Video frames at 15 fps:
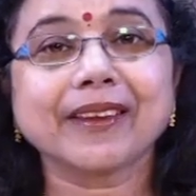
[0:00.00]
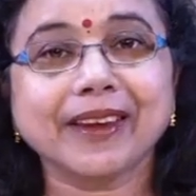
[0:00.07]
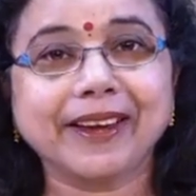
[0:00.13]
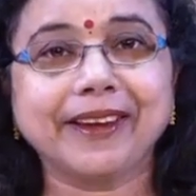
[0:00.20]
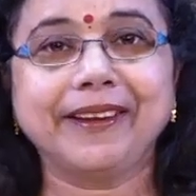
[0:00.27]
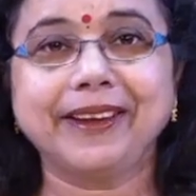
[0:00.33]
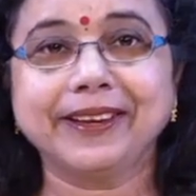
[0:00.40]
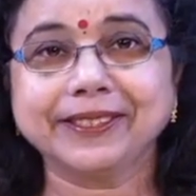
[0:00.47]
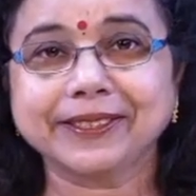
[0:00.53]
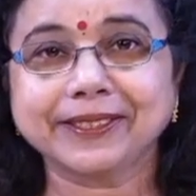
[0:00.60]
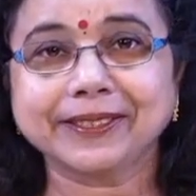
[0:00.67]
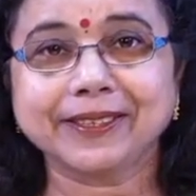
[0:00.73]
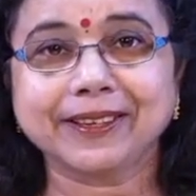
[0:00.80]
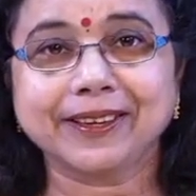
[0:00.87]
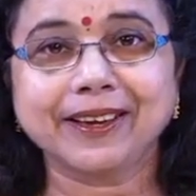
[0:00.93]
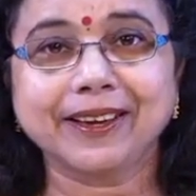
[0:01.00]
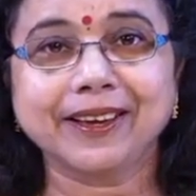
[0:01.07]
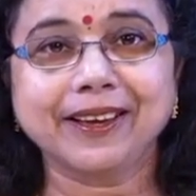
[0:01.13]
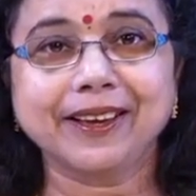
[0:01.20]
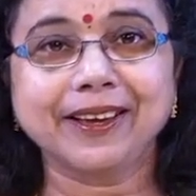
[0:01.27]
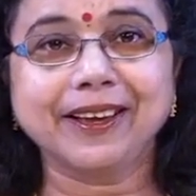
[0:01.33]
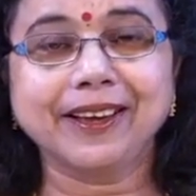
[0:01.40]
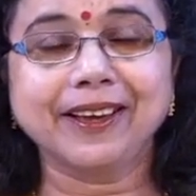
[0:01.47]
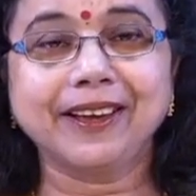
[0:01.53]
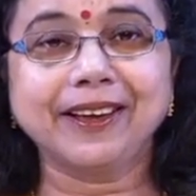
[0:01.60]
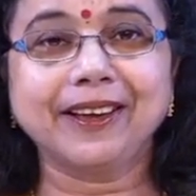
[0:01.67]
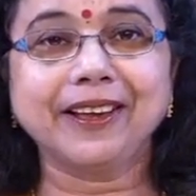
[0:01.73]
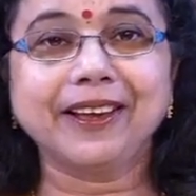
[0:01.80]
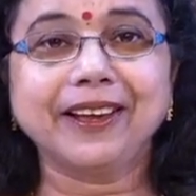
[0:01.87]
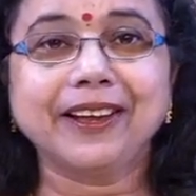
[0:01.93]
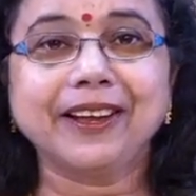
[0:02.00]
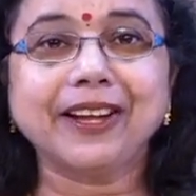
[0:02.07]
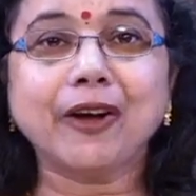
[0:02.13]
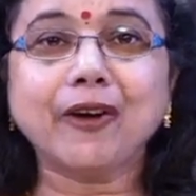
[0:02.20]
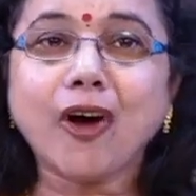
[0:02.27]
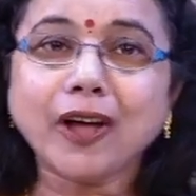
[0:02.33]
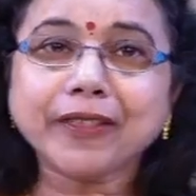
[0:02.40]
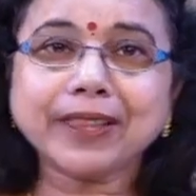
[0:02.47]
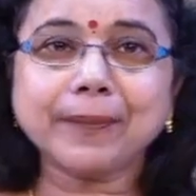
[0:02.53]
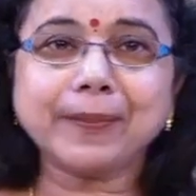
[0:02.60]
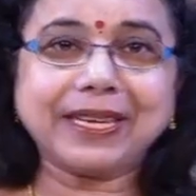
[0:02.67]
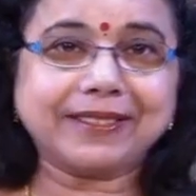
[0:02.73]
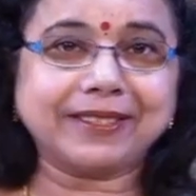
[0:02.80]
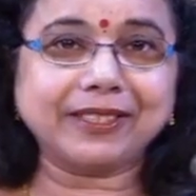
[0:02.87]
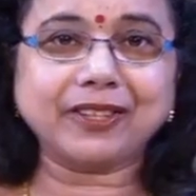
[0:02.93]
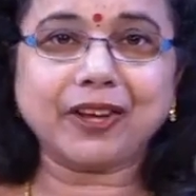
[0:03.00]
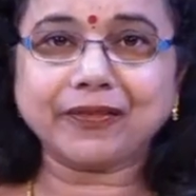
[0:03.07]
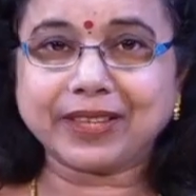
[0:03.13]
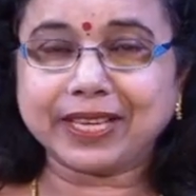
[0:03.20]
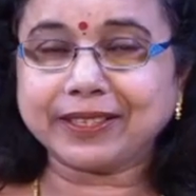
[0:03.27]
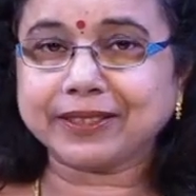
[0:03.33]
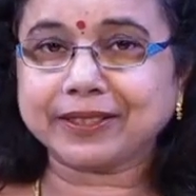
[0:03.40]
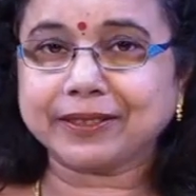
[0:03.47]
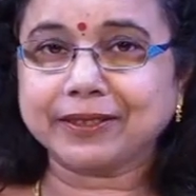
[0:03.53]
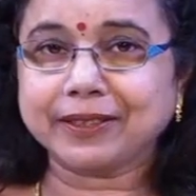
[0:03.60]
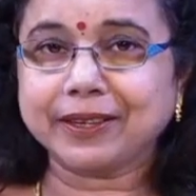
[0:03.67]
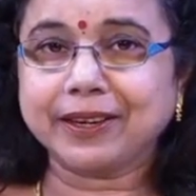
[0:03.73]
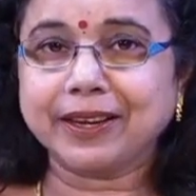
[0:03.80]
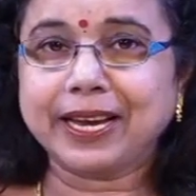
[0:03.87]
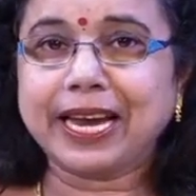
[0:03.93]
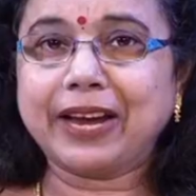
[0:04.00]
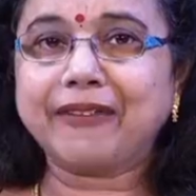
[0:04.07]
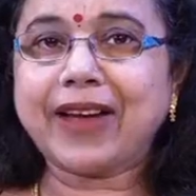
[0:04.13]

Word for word: areas. Now on the basis of this a